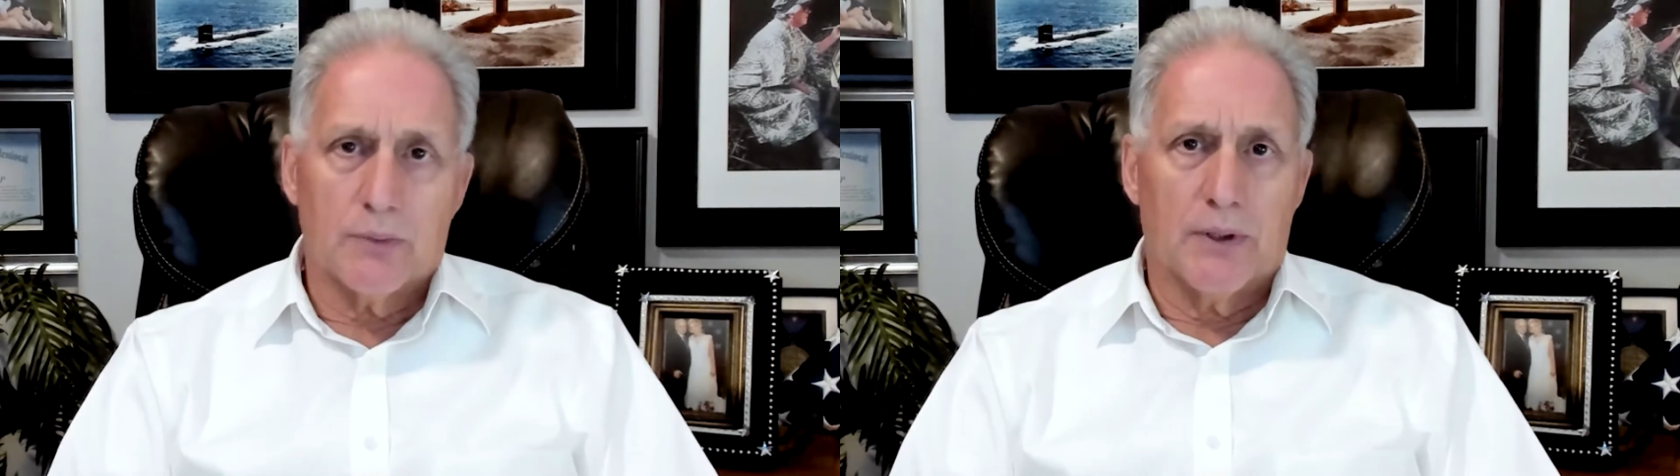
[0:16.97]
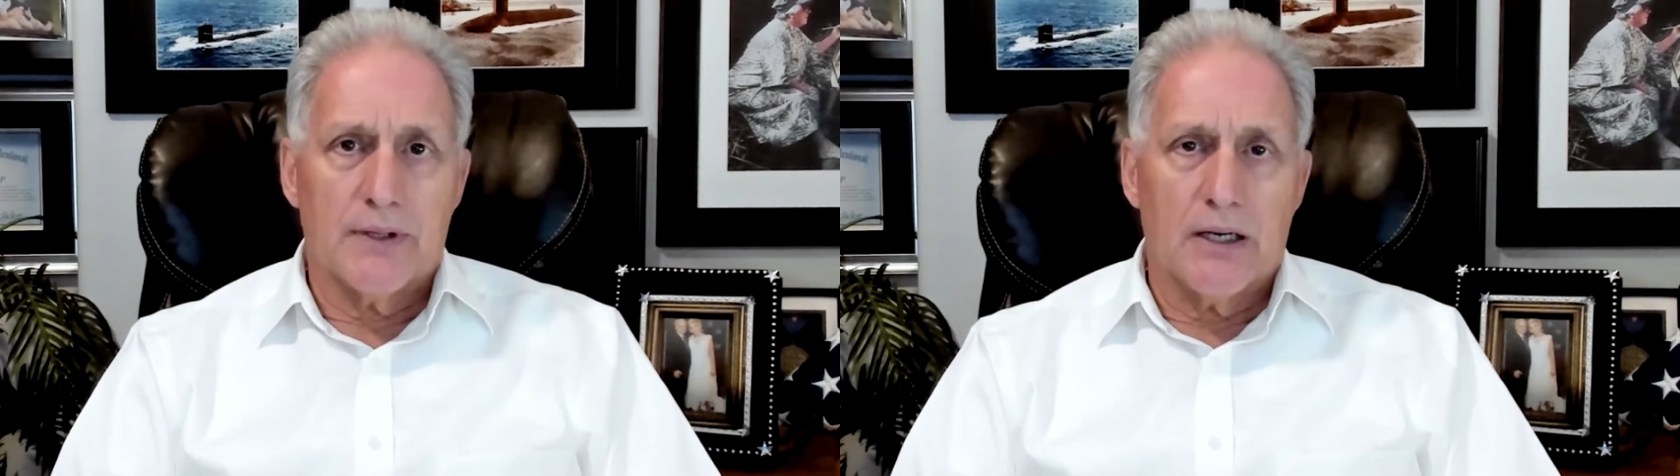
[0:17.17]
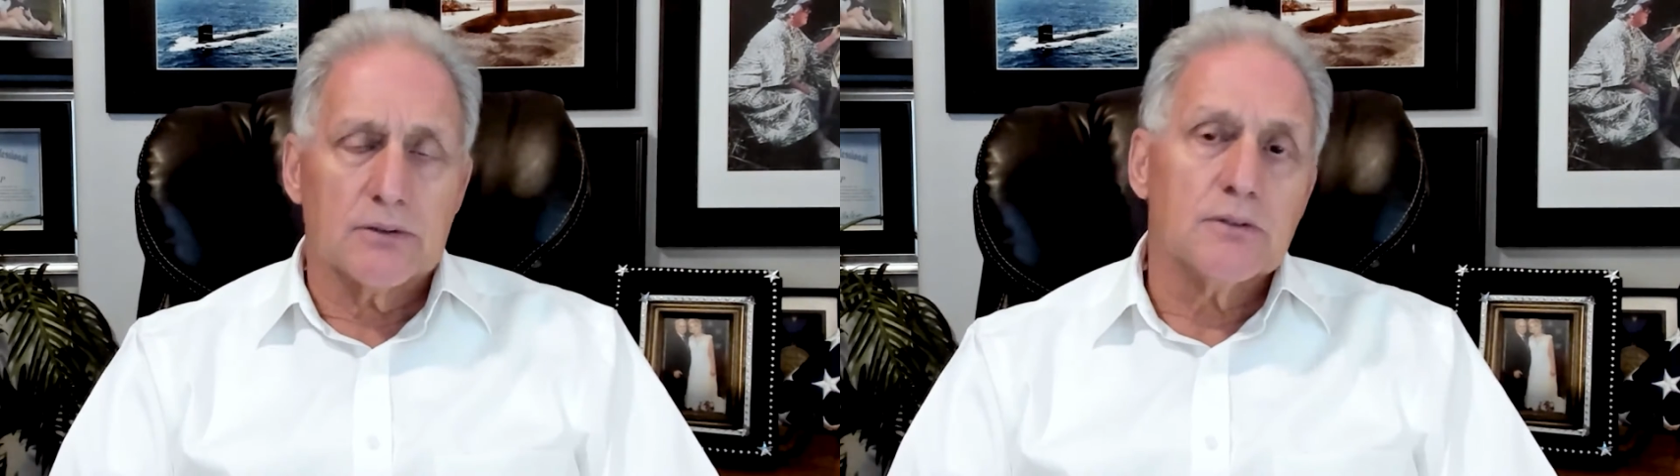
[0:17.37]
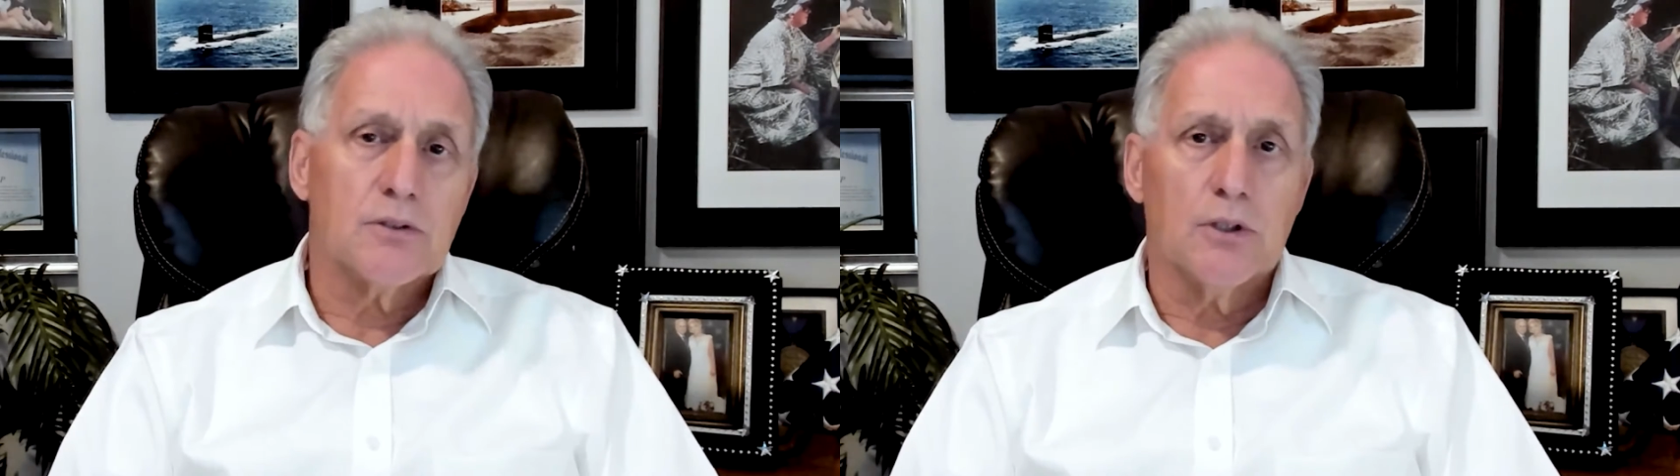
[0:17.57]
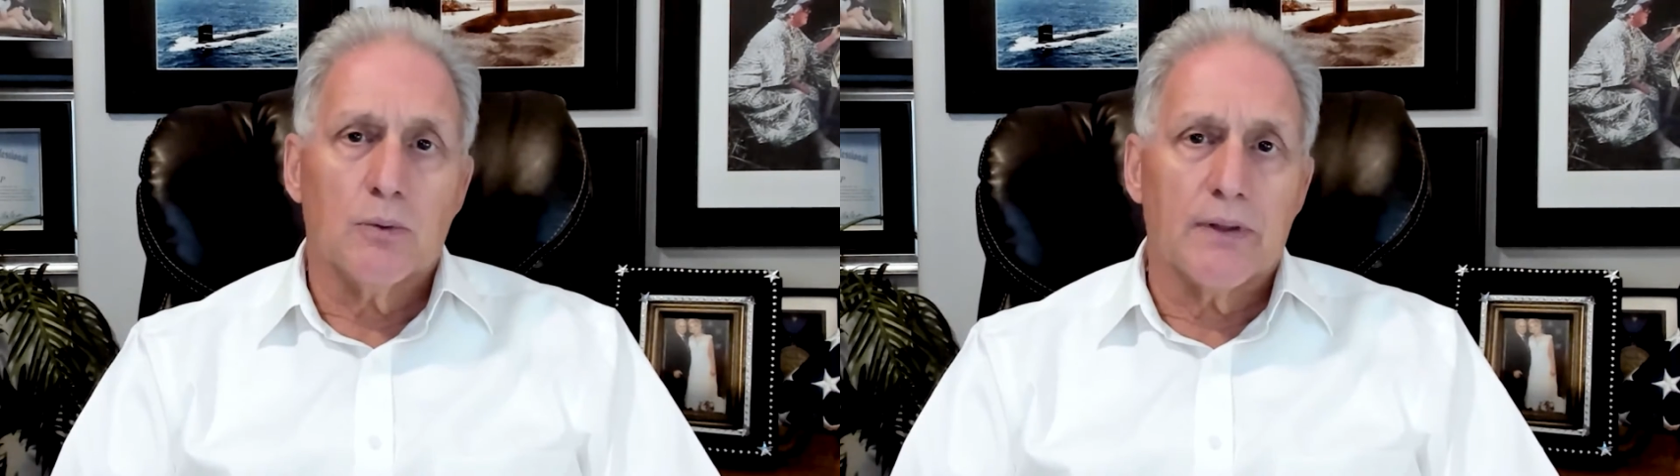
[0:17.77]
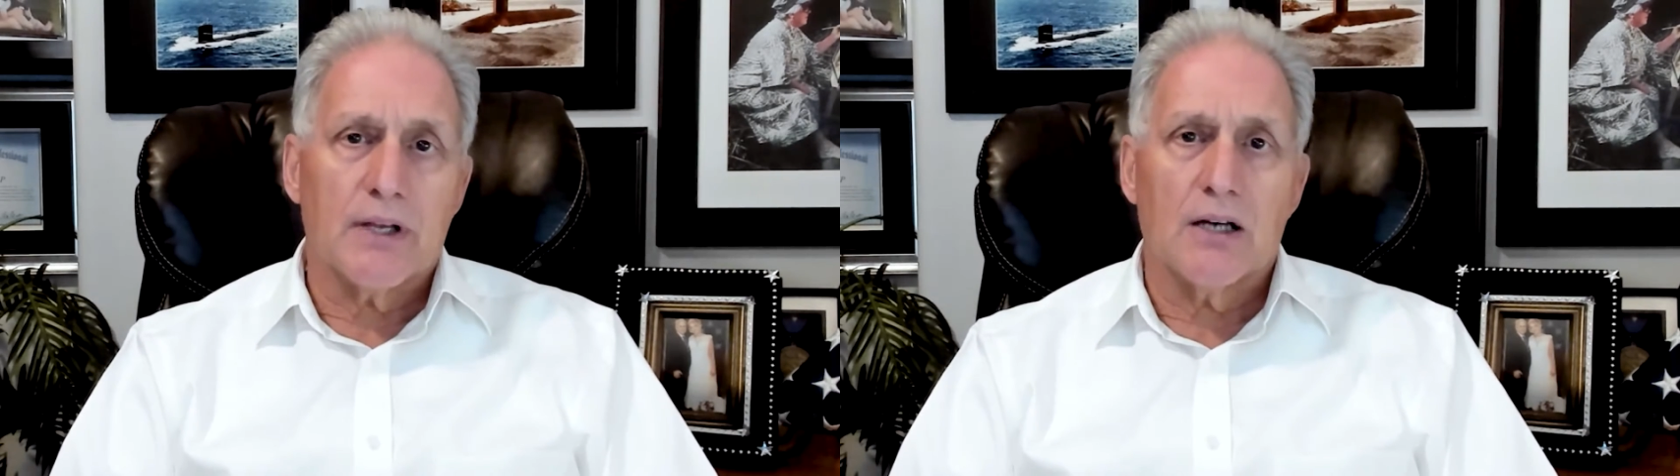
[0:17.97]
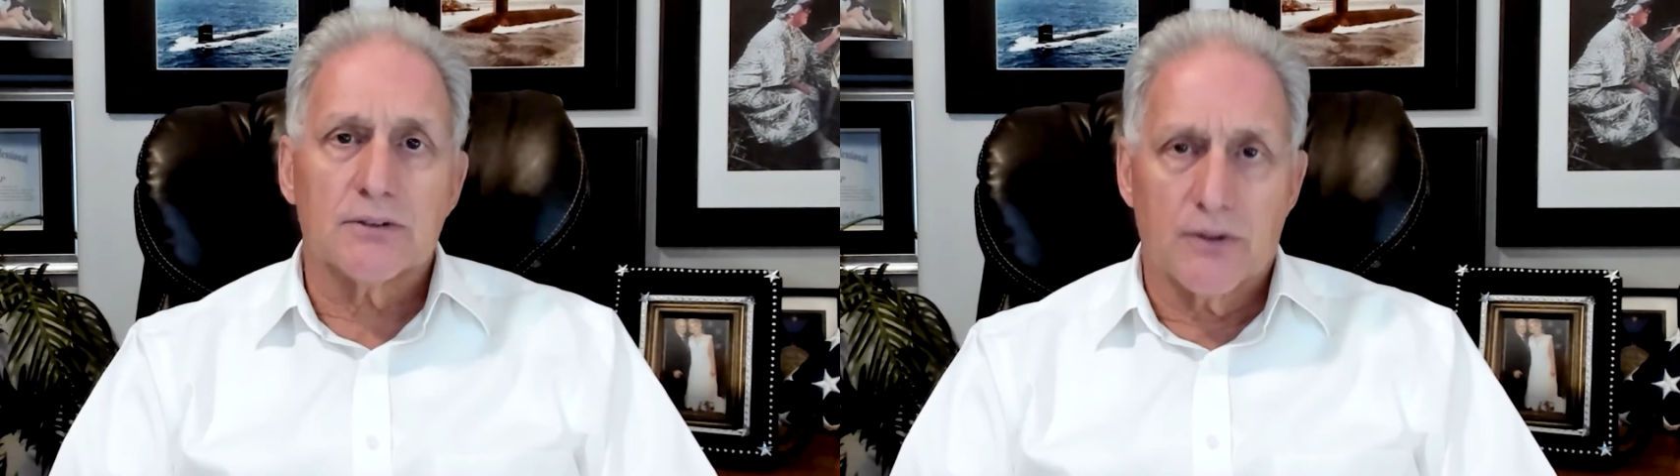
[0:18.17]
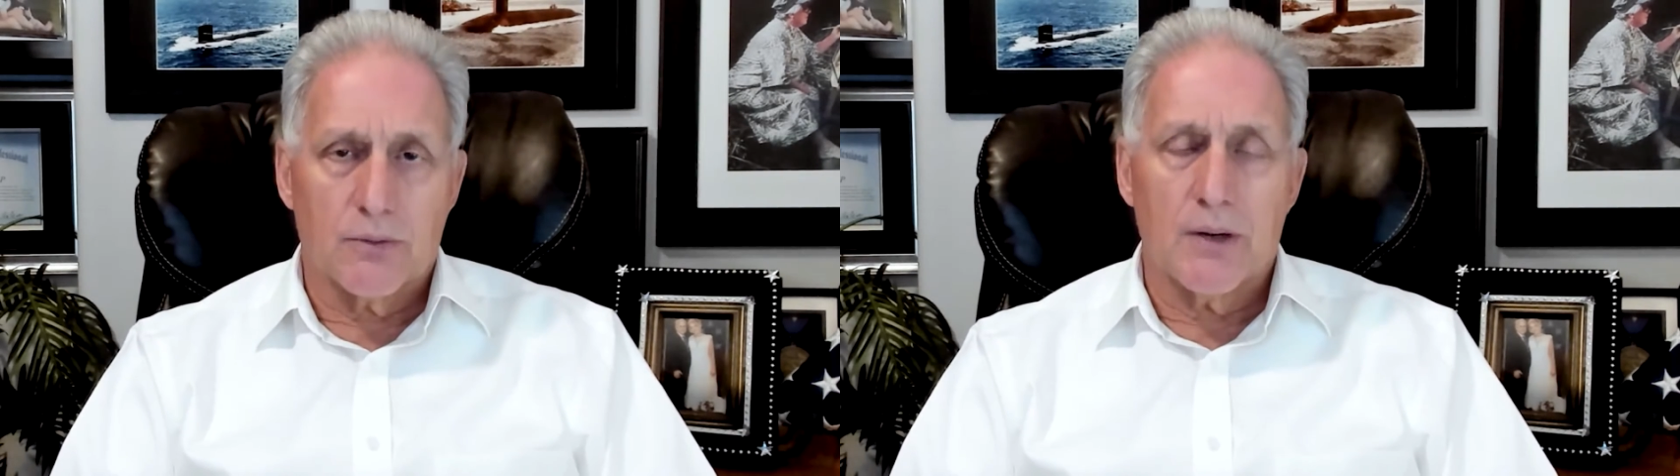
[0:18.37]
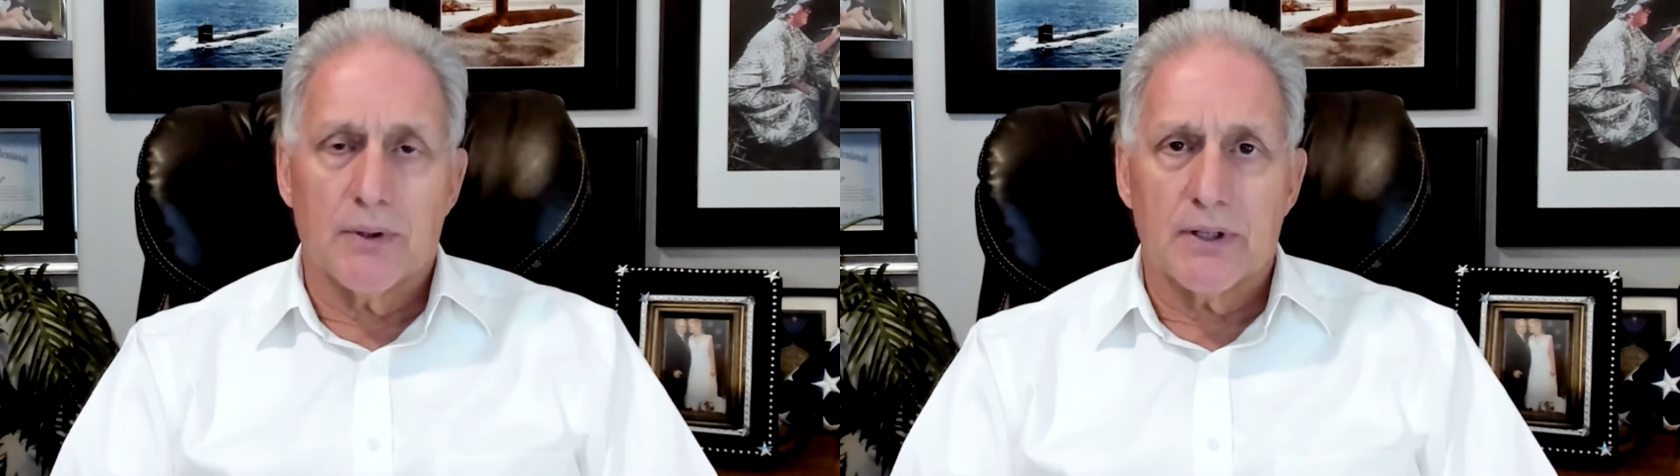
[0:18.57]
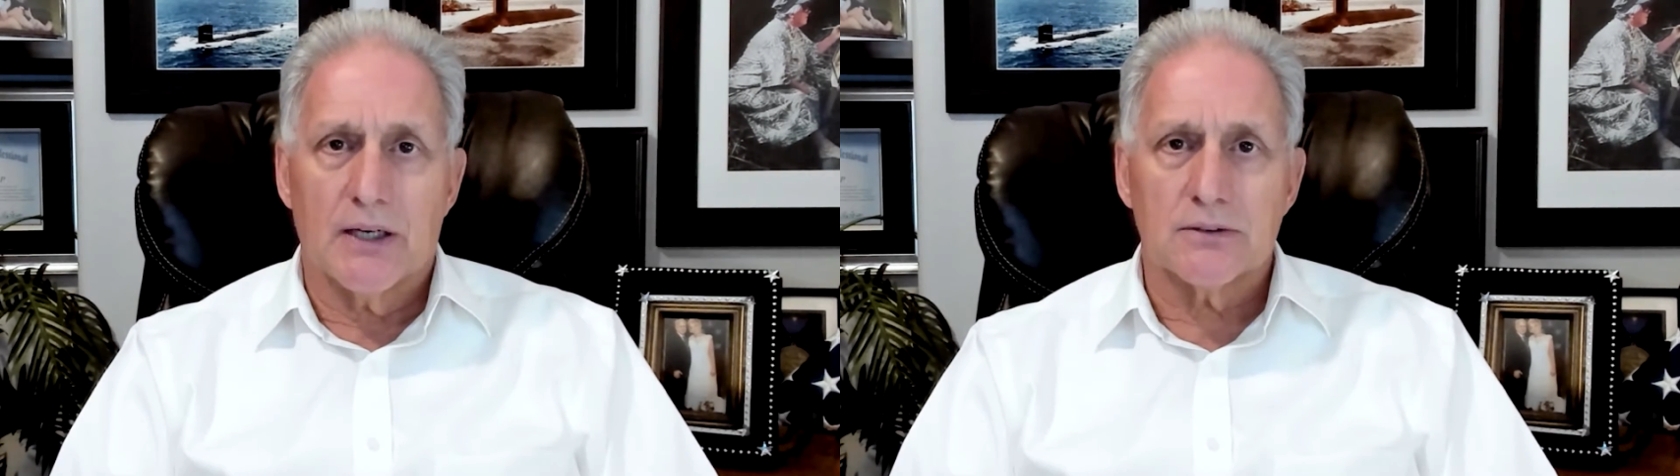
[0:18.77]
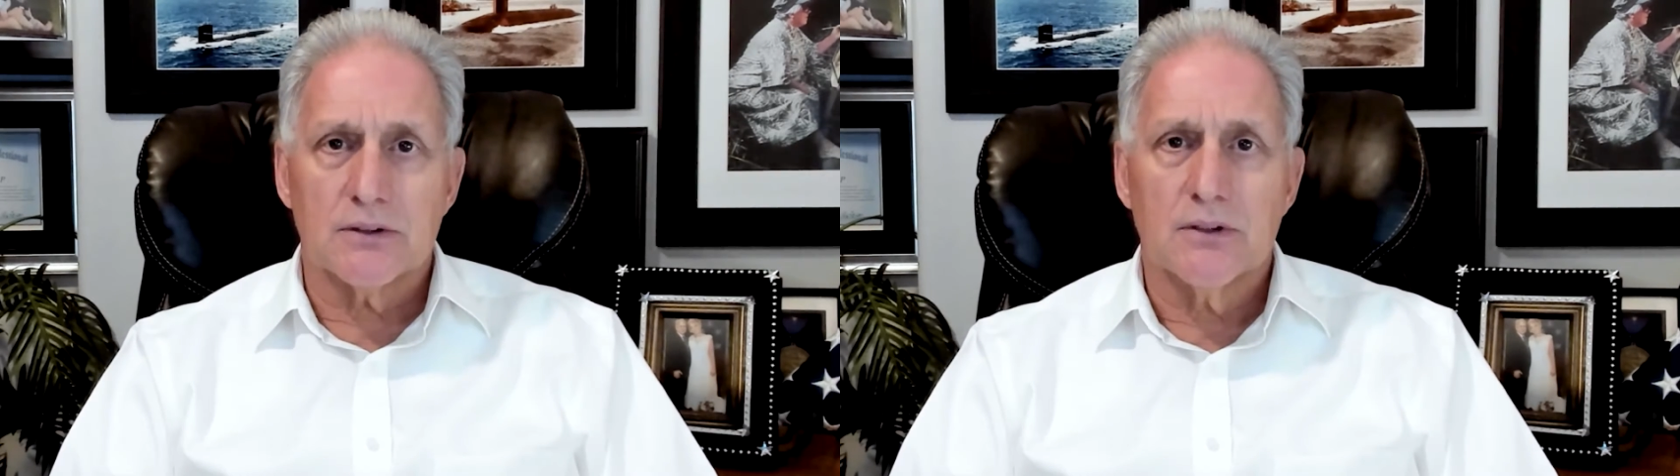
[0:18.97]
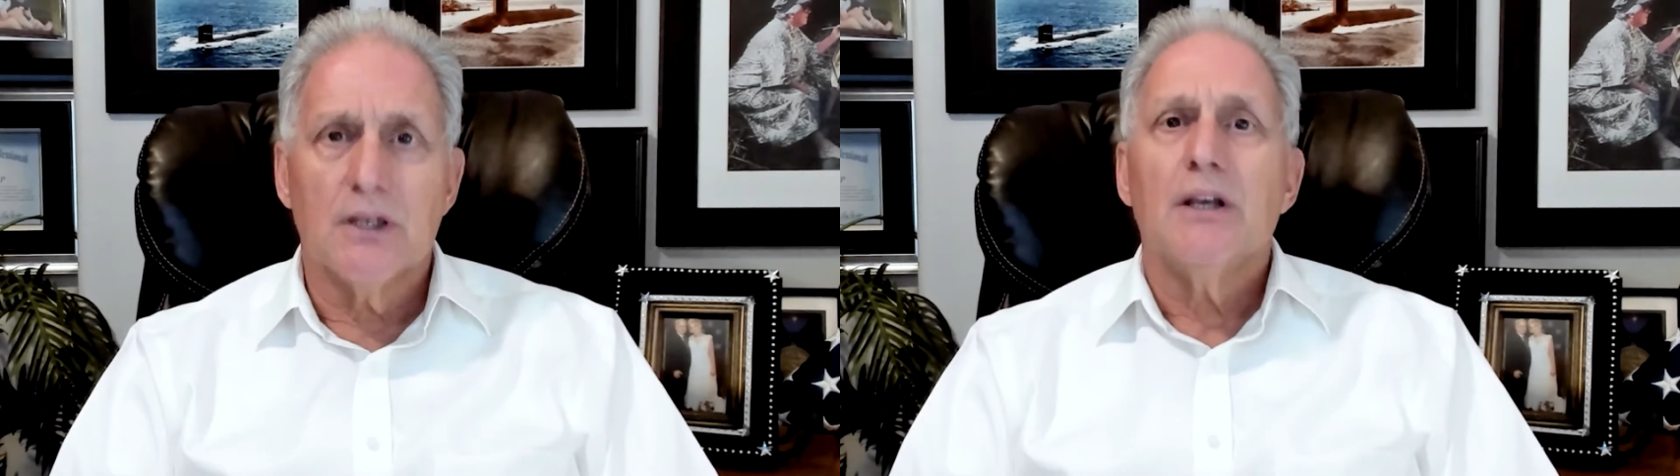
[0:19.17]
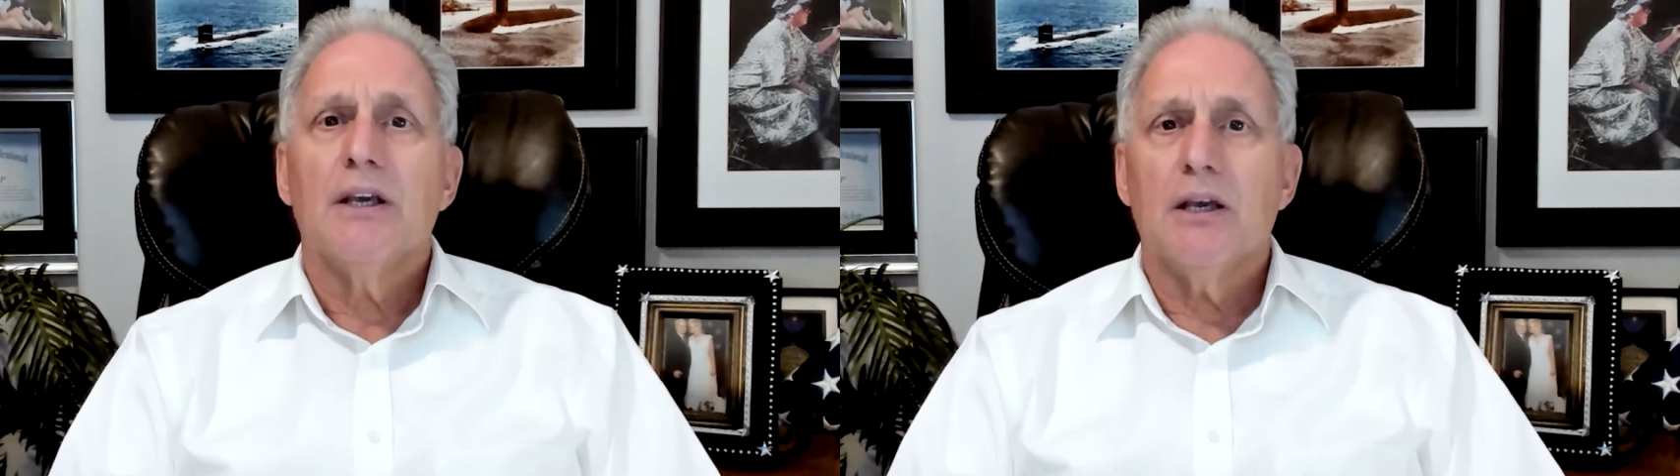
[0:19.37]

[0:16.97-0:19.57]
1,000, 2, 1,000, 3, 1,000,